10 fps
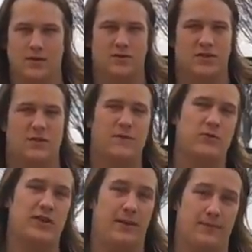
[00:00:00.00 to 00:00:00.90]
just a few
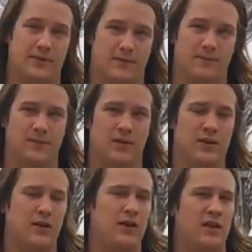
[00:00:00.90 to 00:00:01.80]
tips.
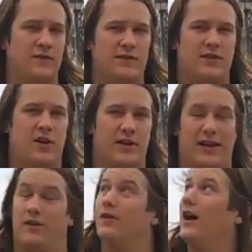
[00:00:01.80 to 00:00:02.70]
If it's dark
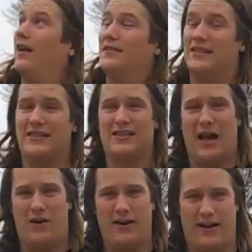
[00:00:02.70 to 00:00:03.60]
out, obviously it's
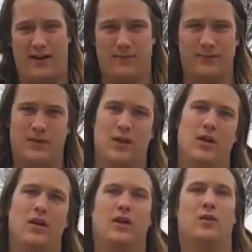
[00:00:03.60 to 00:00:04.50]
not right now,
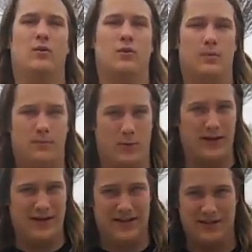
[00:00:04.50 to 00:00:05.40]
but when
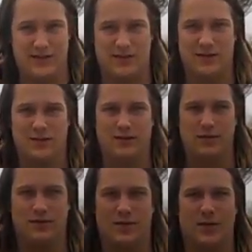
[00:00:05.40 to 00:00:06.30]
it is,
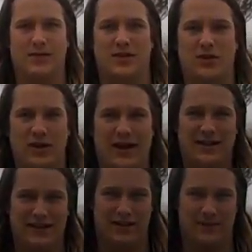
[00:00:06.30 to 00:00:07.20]
it's always a good
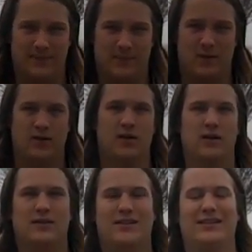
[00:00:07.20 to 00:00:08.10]
idea
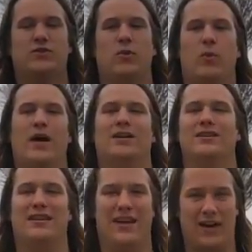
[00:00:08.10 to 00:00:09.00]
to get to a
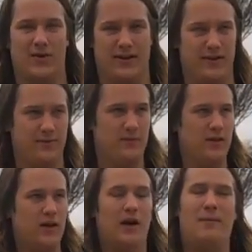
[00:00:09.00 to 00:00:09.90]
well-lit area,
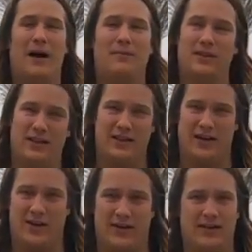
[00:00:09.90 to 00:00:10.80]
a populated
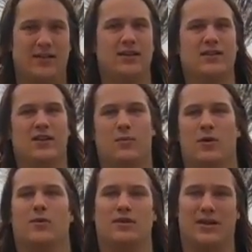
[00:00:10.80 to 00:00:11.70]
area,
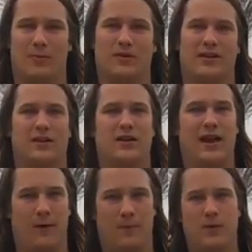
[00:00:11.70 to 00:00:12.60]
somewhere where someone can
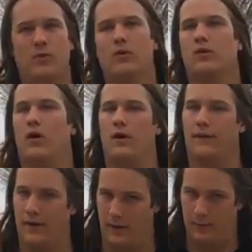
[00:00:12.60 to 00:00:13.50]
help you or call
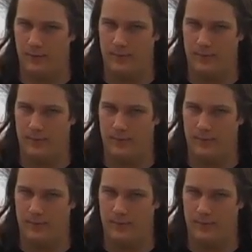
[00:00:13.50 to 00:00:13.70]
for help.